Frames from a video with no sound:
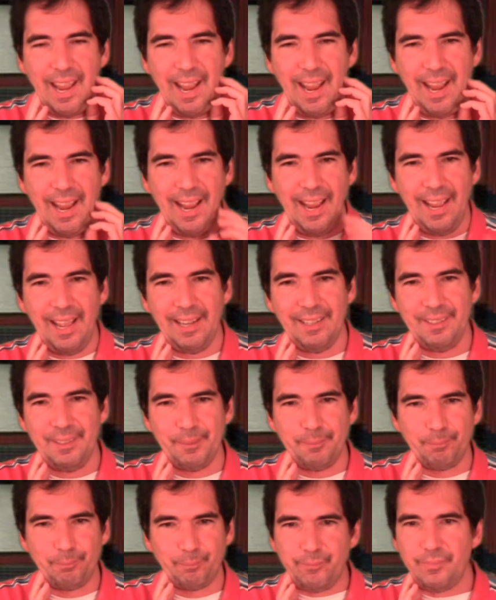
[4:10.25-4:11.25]

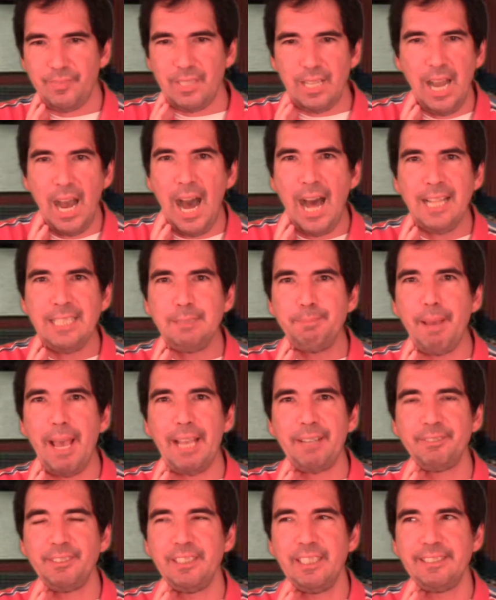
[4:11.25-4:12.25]
And Han's
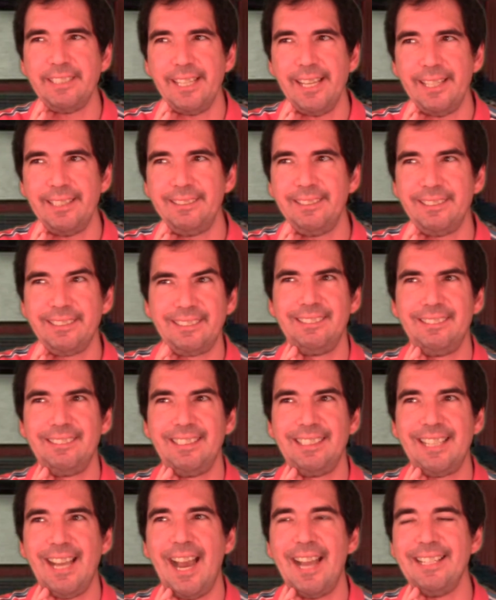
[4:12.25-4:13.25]
back from the dead,
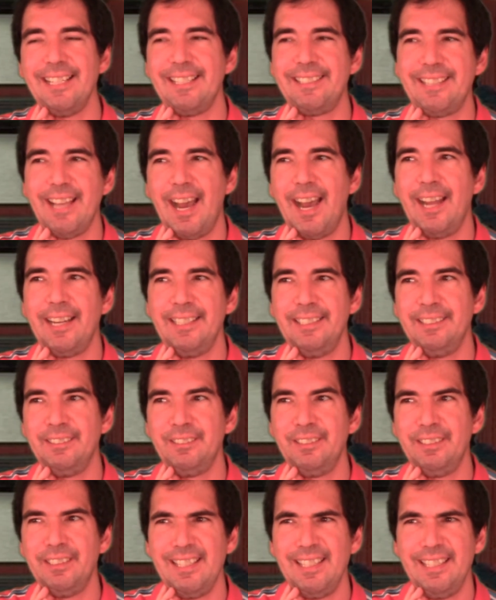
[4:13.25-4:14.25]
the guy that
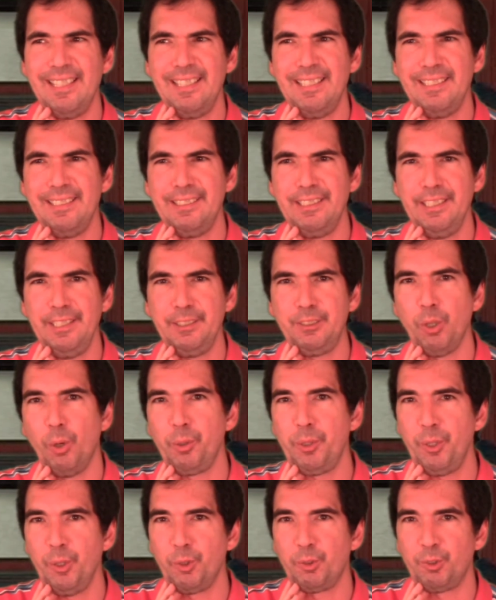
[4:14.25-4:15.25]
died in the
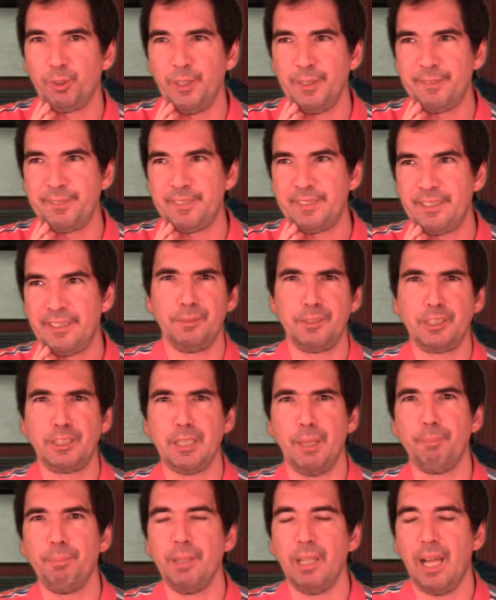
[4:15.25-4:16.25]
Tokyo Drift
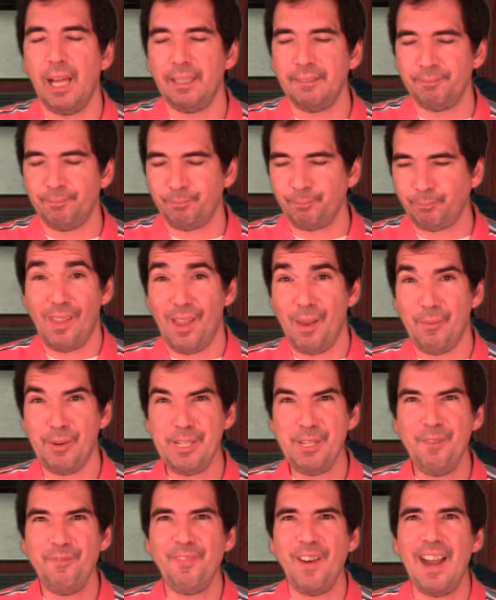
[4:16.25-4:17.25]
subplot. When
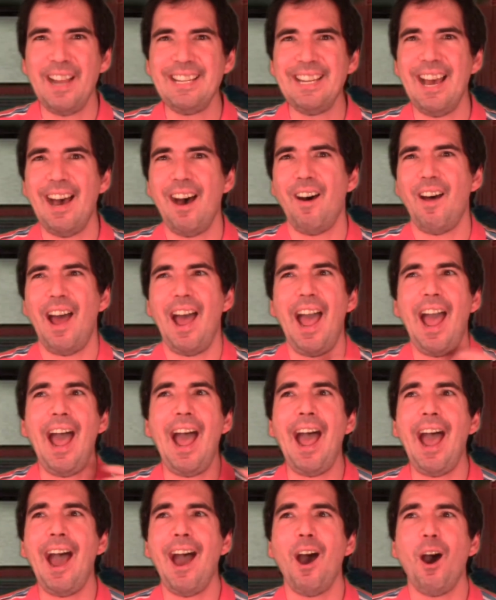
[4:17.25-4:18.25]
you find out
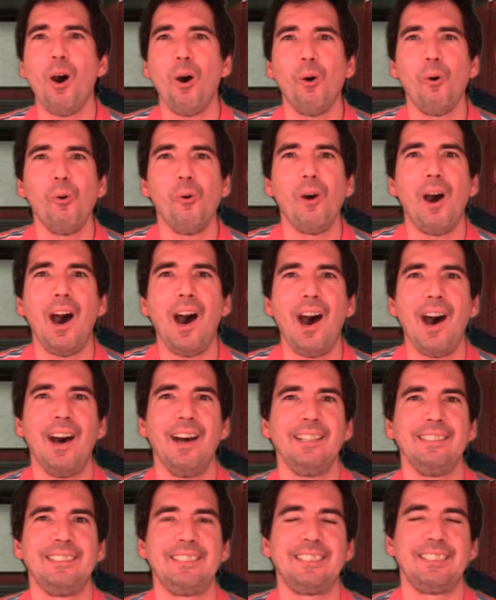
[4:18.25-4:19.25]
how
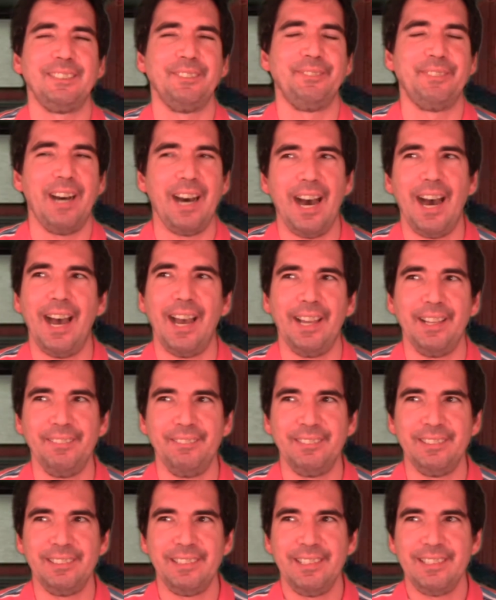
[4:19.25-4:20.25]
Han
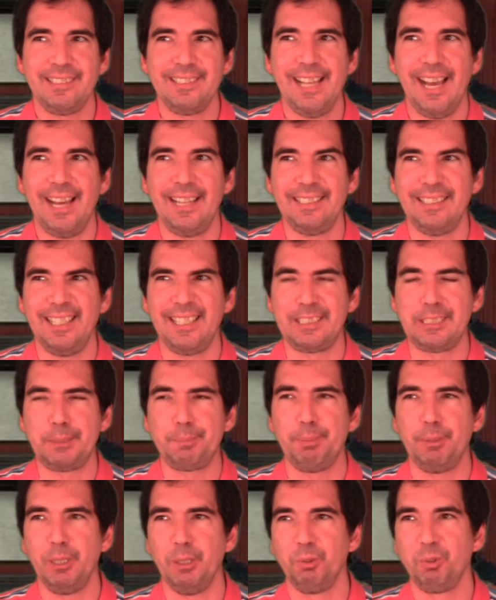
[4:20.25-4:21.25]
survived that
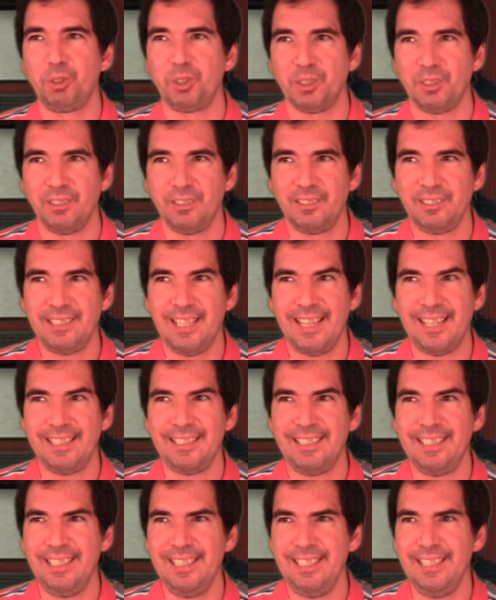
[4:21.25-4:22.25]
explosion
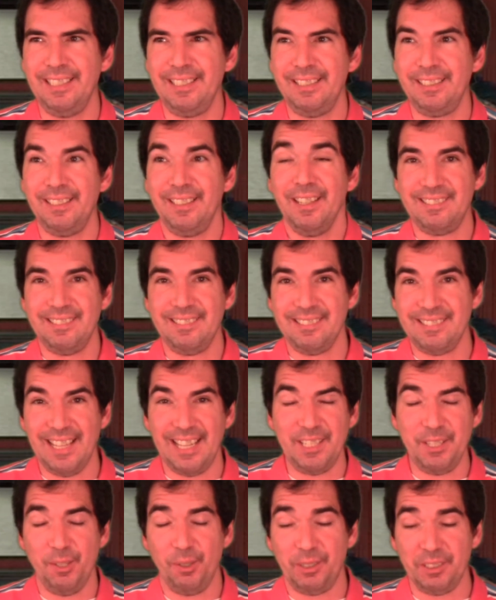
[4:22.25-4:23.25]
that you
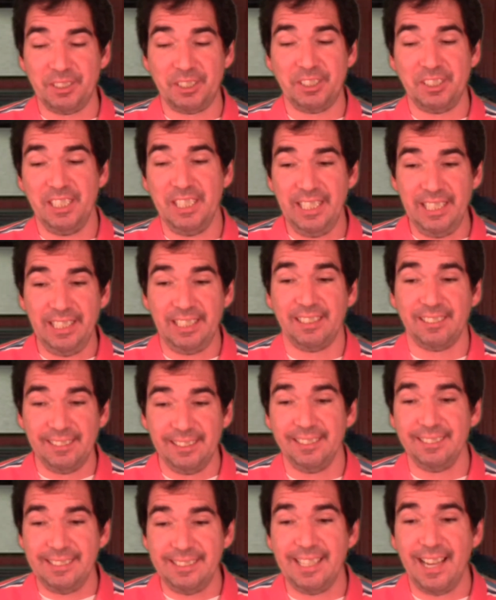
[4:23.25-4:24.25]
can see
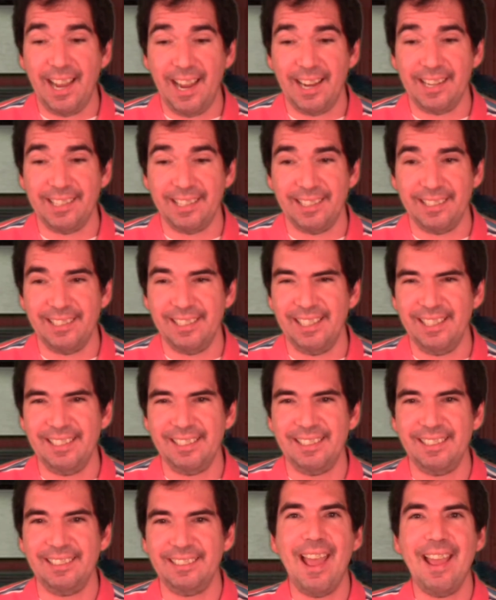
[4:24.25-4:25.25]
clearly died in,
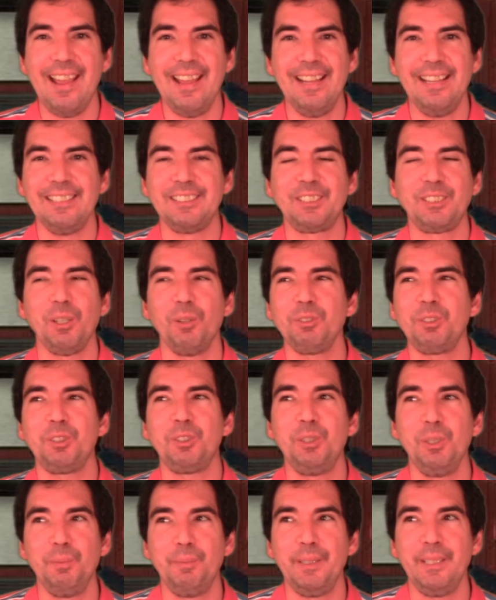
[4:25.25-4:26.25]
it is so
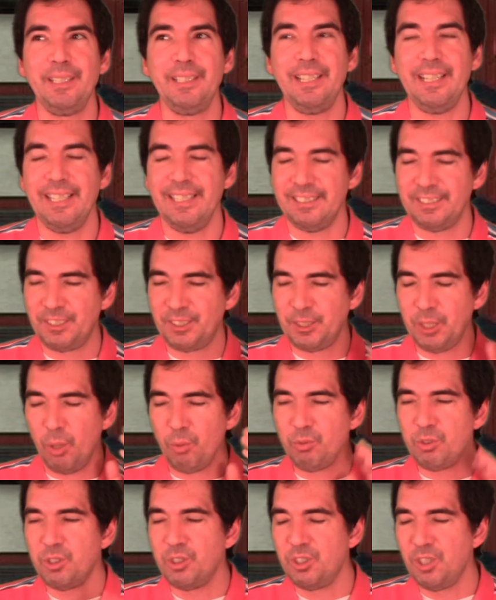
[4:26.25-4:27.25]
stupid, it is
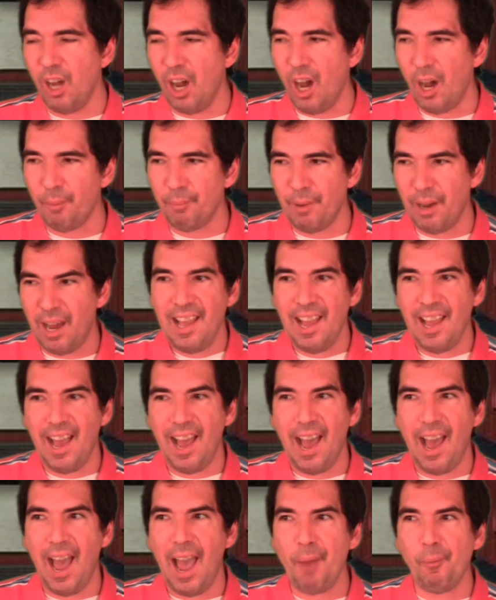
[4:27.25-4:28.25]
so dumb.
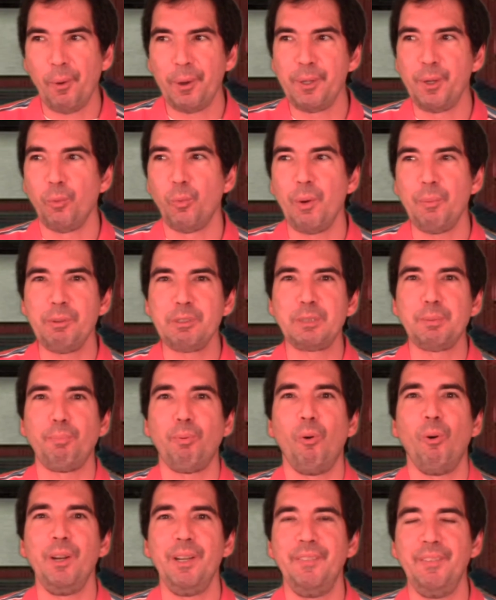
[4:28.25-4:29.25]
I wonder what was the
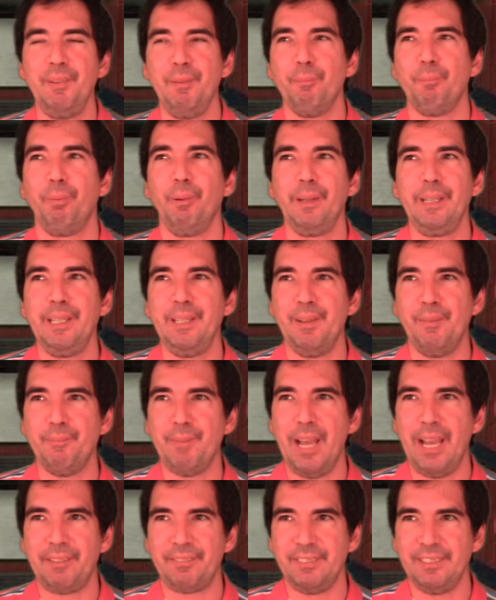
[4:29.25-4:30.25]
point of even bringing him
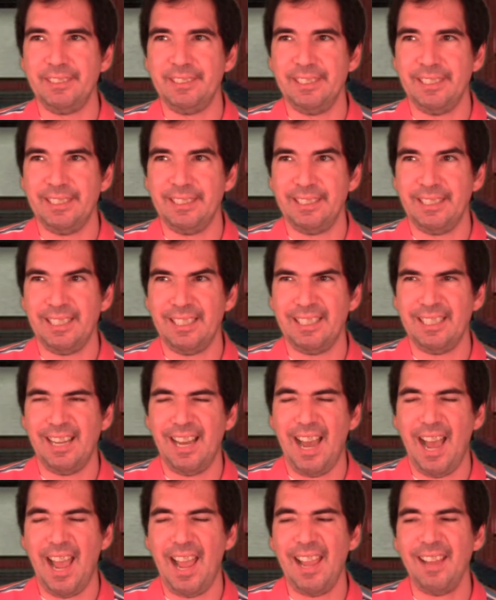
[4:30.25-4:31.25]
back from the dead.
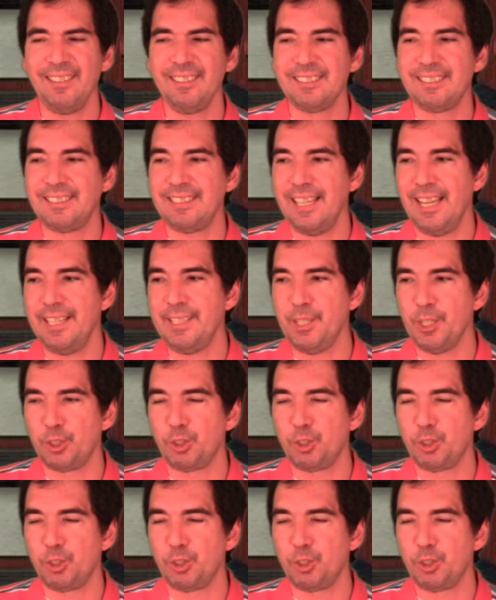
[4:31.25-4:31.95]
I understand you're